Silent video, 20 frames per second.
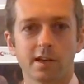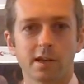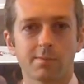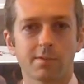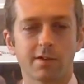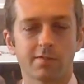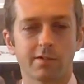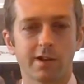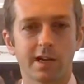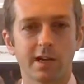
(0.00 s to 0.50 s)

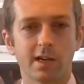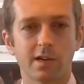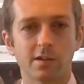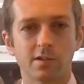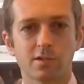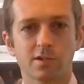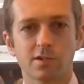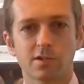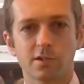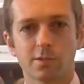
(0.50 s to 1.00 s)
dynamic
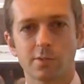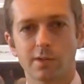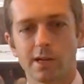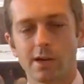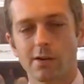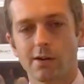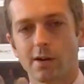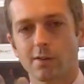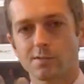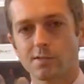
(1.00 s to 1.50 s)
range. So we
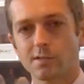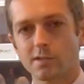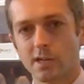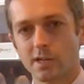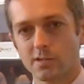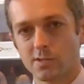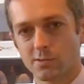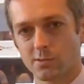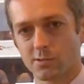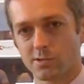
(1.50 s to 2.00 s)
now have
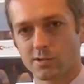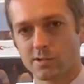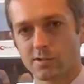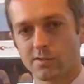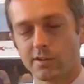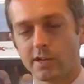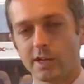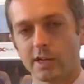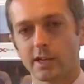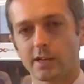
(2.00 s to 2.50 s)
six
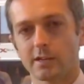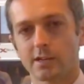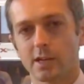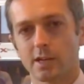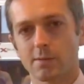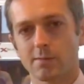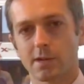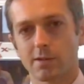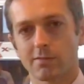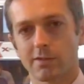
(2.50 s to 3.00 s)
orders of linear
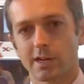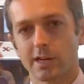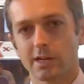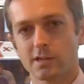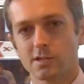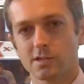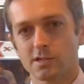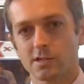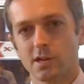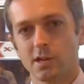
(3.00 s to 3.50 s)
dynamic
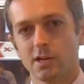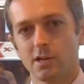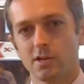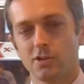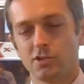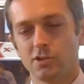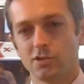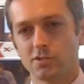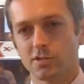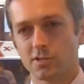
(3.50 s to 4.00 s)
range
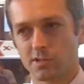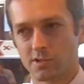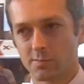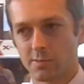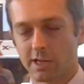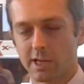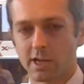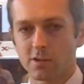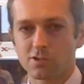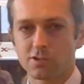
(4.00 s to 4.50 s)
due to
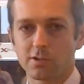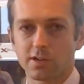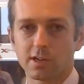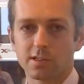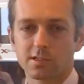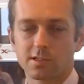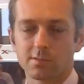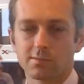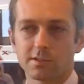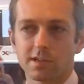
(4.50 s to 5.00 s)
some
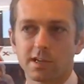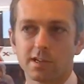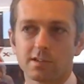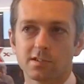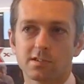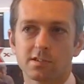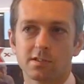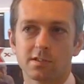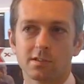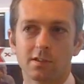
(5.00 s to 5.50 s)
electronics updates.